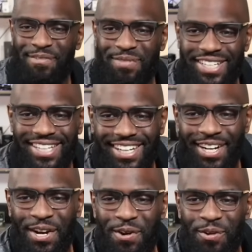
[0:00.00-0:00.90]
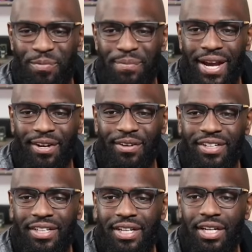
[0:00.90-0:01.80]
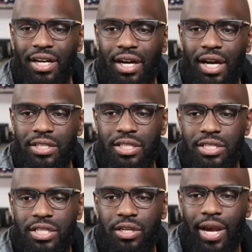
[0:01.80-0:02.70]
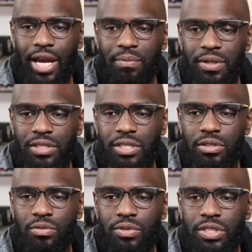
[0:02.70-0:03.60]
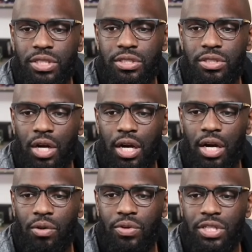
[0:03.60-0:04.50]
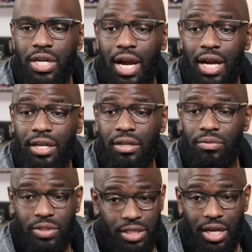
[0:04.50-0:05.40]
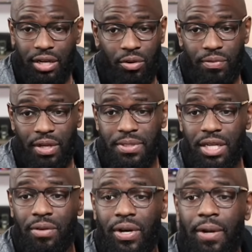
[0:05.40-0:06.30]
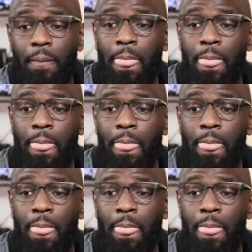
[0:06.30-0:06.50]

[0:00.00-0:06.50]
But yeah, we'll be back on. It's good to see you, Adam. Good to see you, Rashad. Hopefully I'm saying that right.